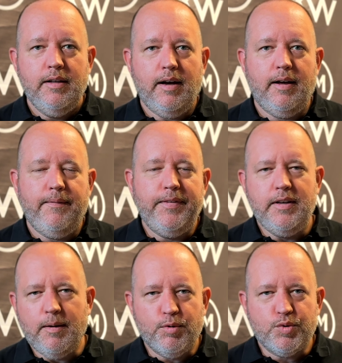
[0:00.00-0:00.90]
The
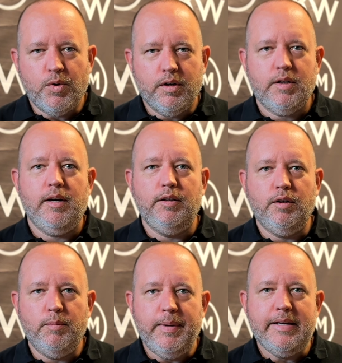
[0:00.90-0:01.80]
numbers work a
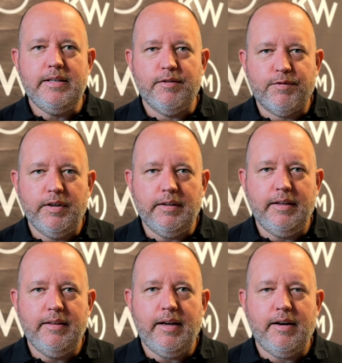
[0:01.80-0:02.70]
little bit
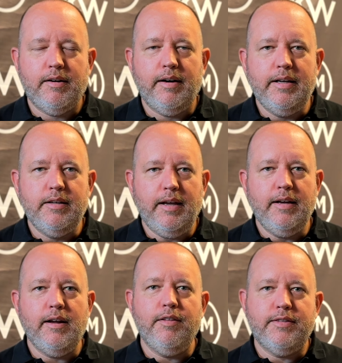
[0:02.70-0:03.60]
differently there,
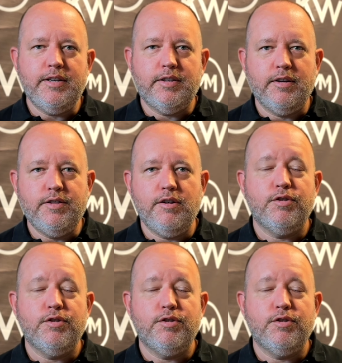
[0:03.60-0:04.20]
and other things to consider.